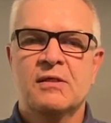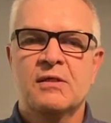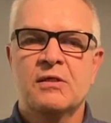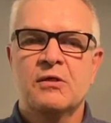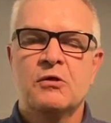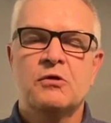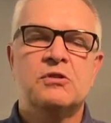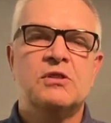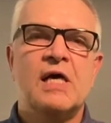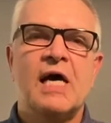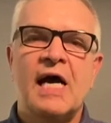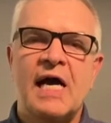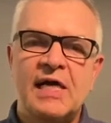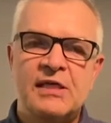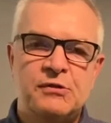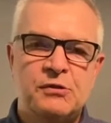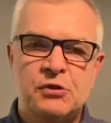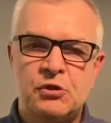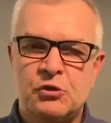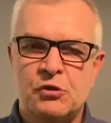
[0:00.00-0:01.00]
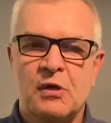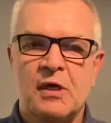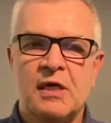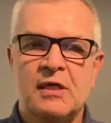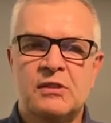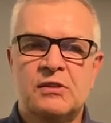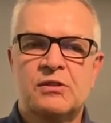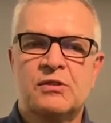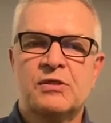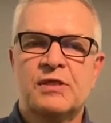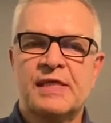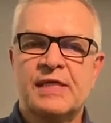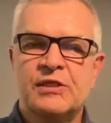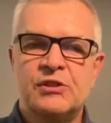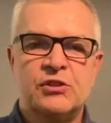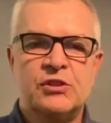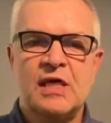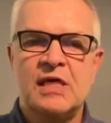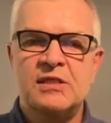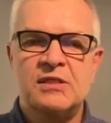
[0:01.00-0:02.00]
whose eyes are drawn to the
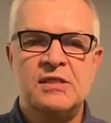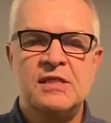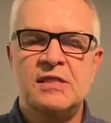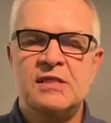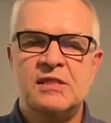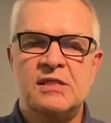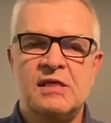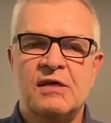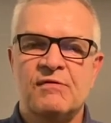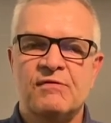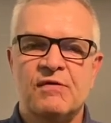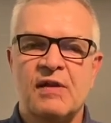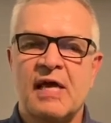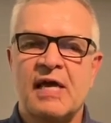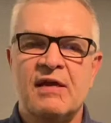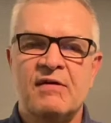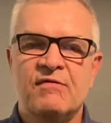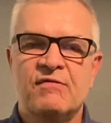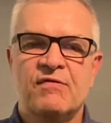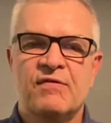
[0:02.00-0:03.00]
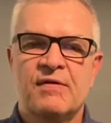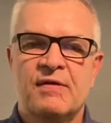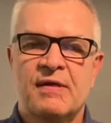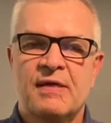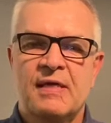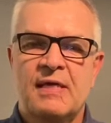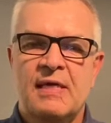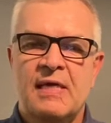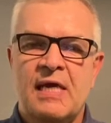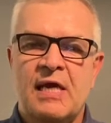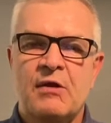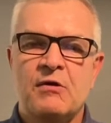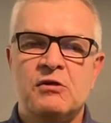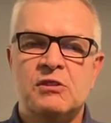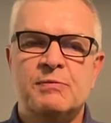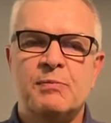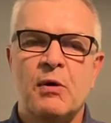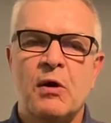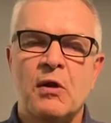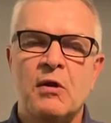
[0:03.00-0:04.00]
injustice of life, and
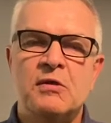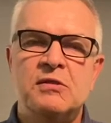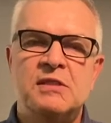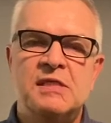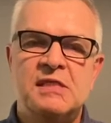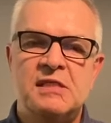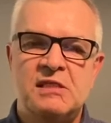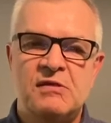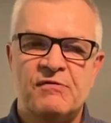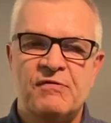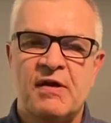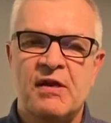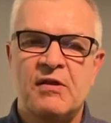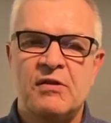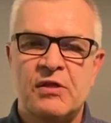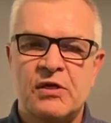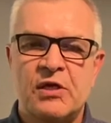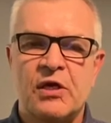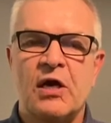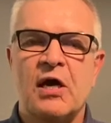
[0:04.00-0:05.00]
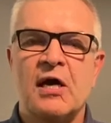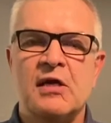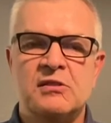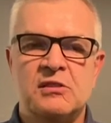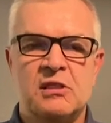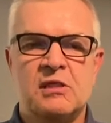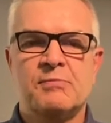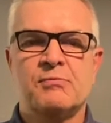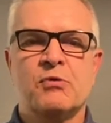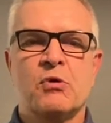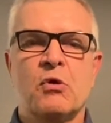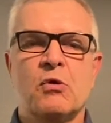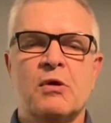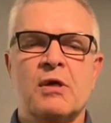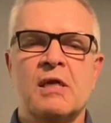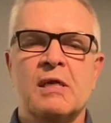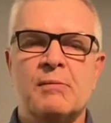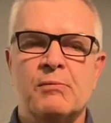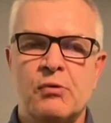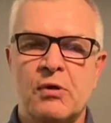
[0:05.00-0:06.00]
whose policies defended the cause of the
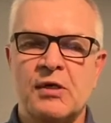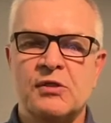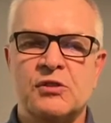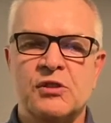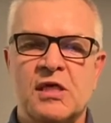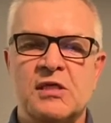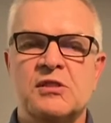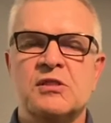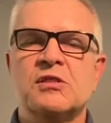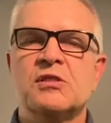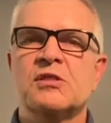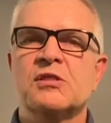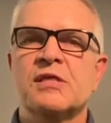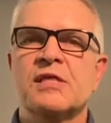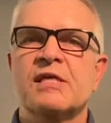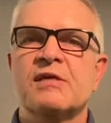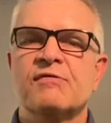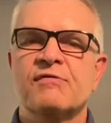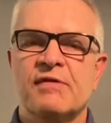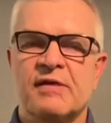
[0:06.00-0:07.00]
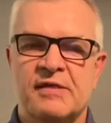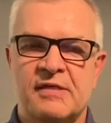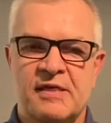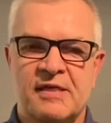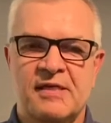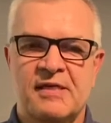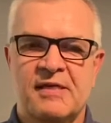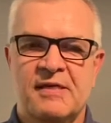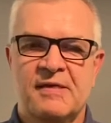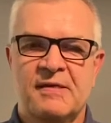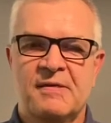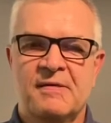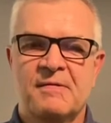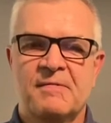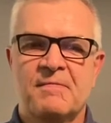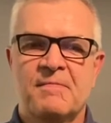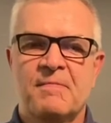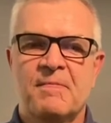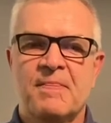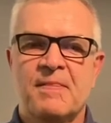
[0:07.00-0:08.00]
broken and brought justice to the afflicted?
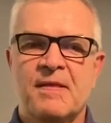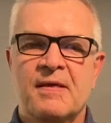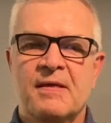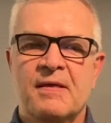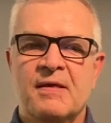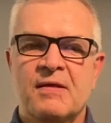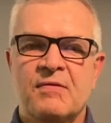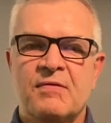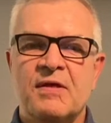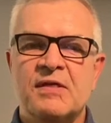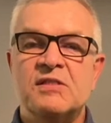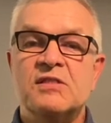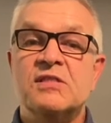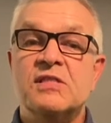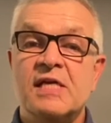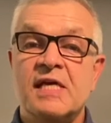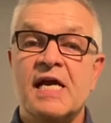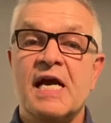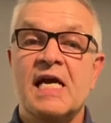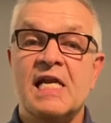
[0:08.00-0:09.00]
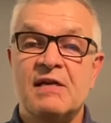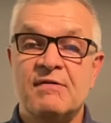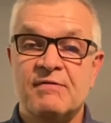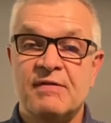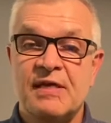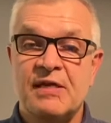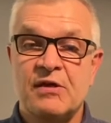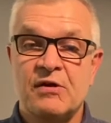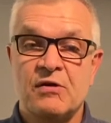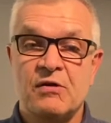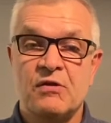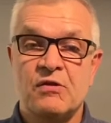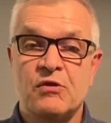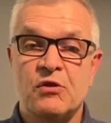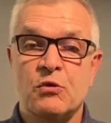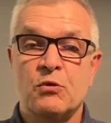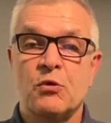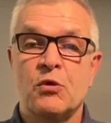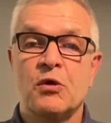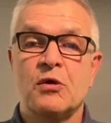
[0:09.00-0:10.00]
This is the kind of leader
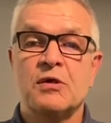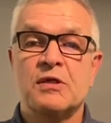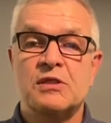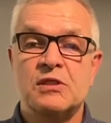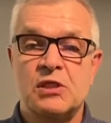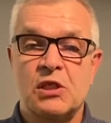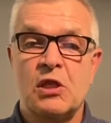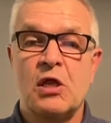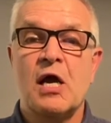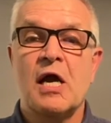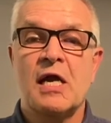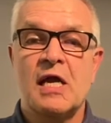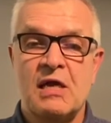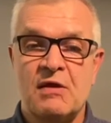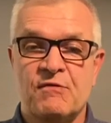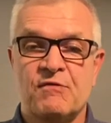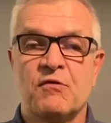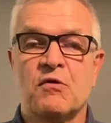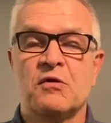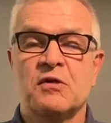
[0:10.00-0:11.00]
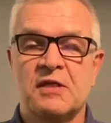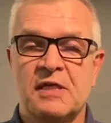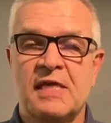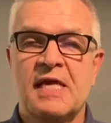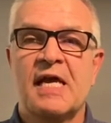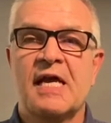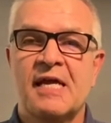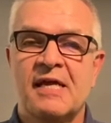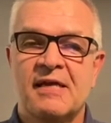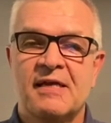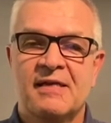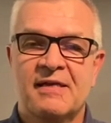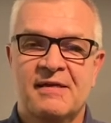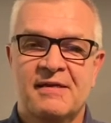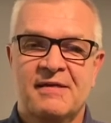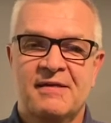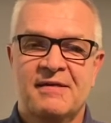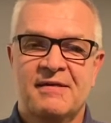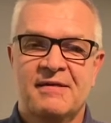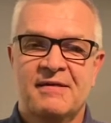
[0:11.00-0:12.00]
the world is longing for today.
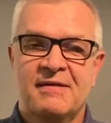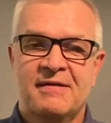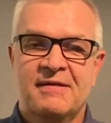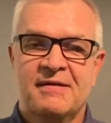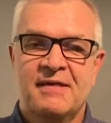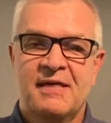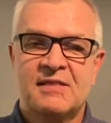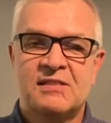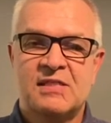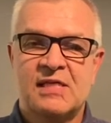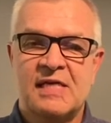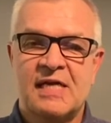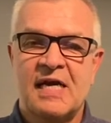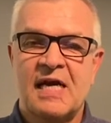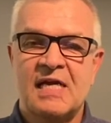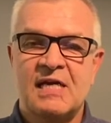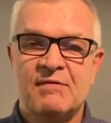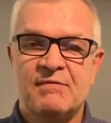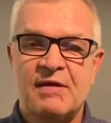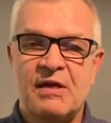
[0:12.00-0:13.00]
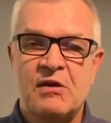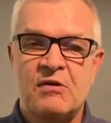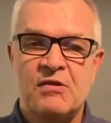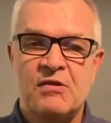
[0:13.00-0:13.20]
It's the kind of leader